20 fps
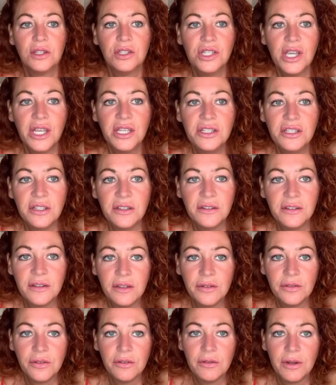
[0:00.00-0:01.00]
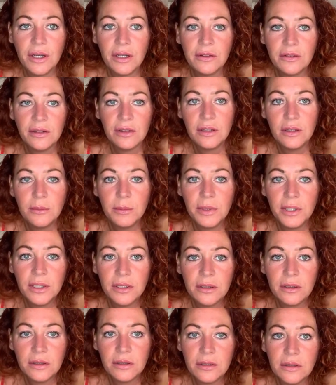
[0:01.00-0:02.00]
changing stuff around a little
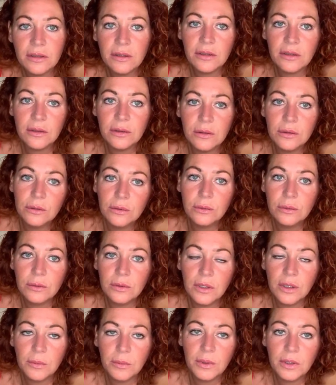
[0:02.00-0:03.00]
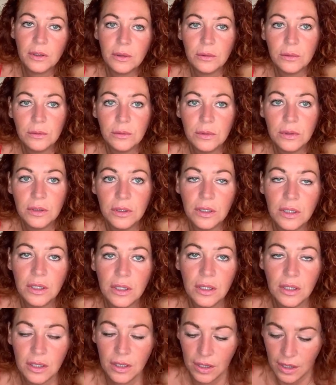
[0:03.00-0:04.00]
bit. Oh, there we go.
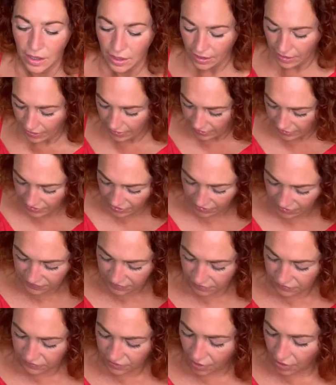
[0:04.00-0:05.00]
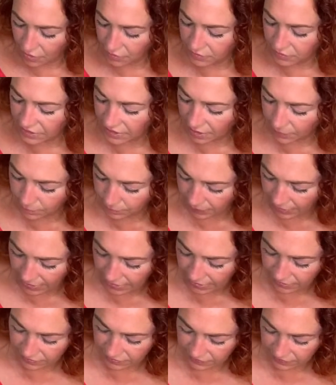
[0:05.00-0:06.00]
Yeah, so Tony and
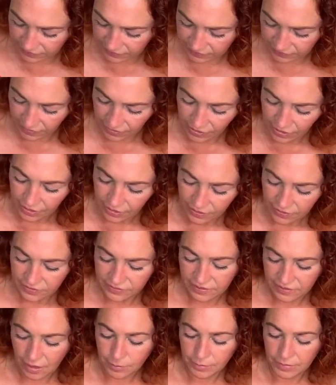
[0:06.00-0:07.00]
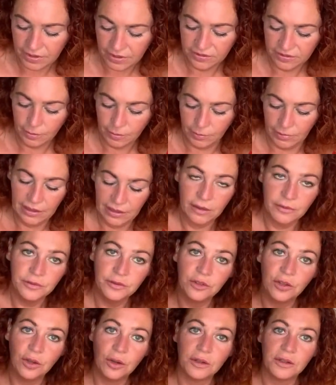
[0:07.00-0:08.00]
Bex sent me some
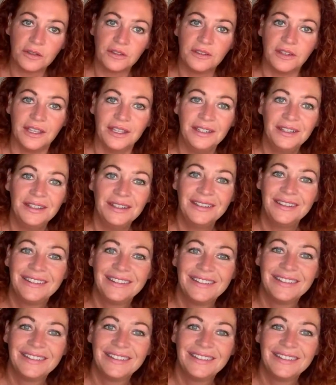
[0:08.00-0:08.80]
Love Toxin,